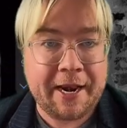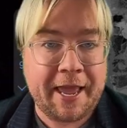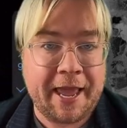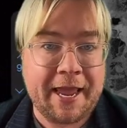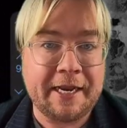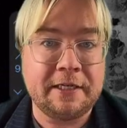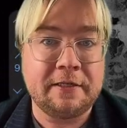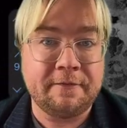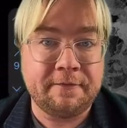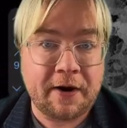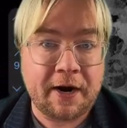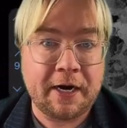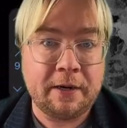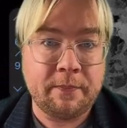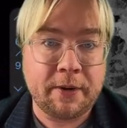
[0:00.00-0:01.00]
Na
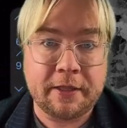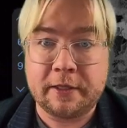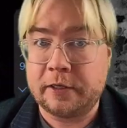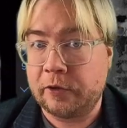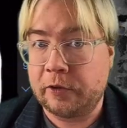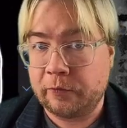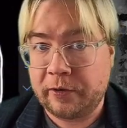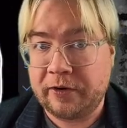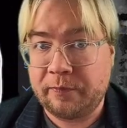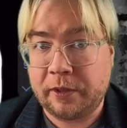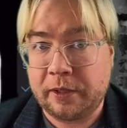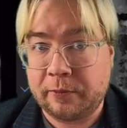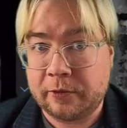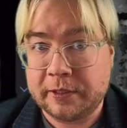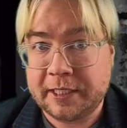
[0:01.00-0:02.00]
divided by the degree of
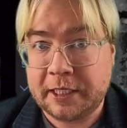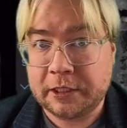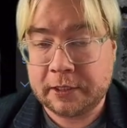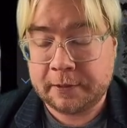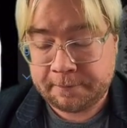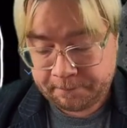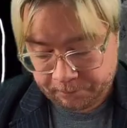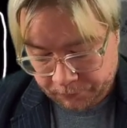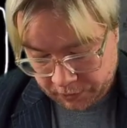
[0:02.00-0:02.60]
polymerization.